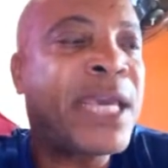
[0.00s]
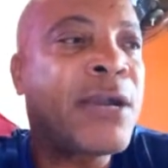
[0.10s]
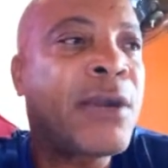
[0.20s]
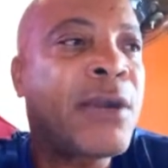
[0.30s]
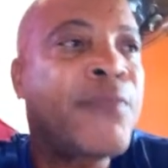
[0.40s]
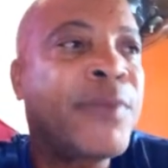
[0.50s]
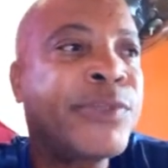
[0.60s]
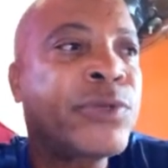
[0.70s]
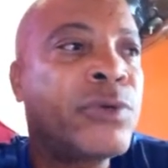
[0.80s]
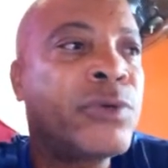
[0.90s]
her up from
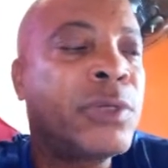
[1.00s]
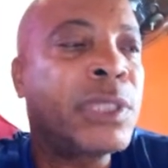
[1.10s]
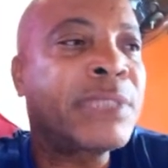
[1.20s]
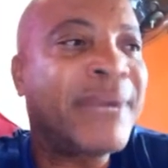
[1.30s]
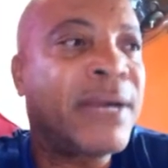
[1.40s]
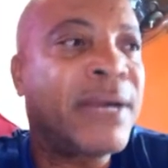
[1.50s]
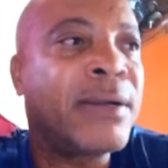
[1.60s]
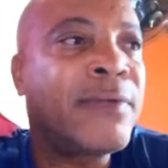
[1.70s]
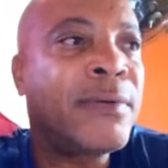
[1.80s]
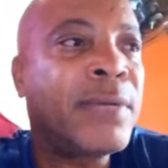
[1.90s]
school. It's my girl.
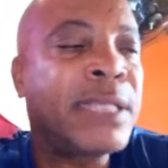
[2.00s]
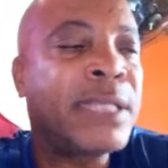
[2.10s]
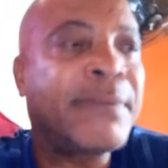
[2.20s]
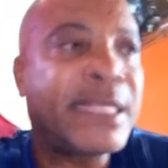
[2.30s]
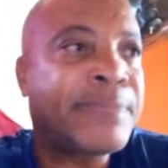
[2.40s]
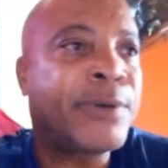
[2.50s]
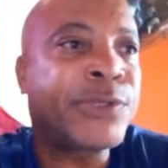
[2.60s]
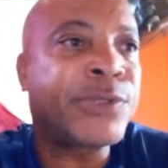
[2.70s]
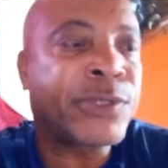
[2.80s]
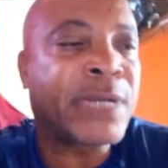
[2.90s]
It's my
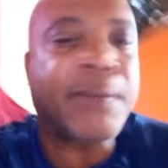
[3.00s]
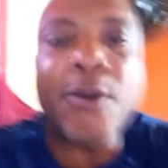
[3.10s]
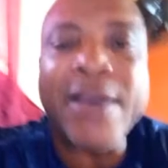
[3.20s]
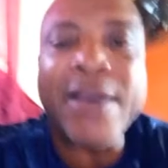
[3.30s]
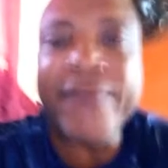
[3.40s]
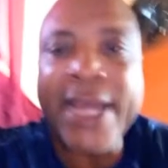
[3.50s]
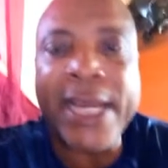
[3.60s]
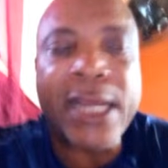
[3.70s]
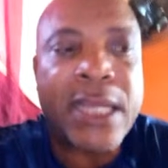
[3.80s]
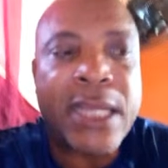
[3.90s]
spouse now because my wife died
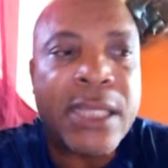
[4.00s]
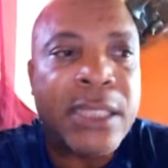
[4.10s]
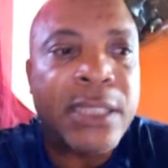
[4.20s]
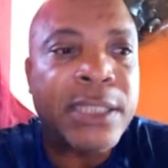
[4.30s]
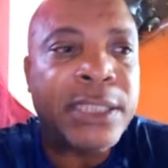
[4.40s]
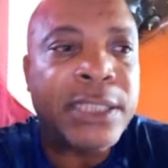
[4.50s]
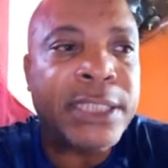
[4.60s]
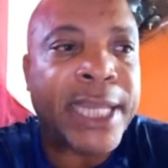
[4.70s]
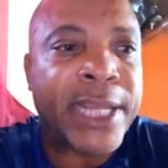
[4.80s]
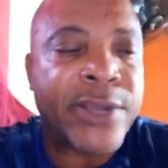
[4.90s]

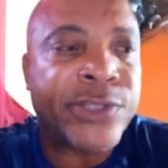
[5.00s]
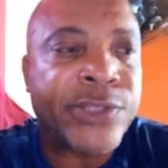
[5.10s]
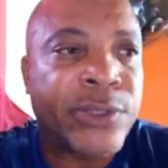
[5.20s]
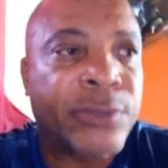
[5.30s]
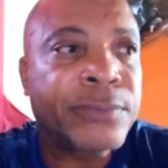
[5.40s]
10 years now.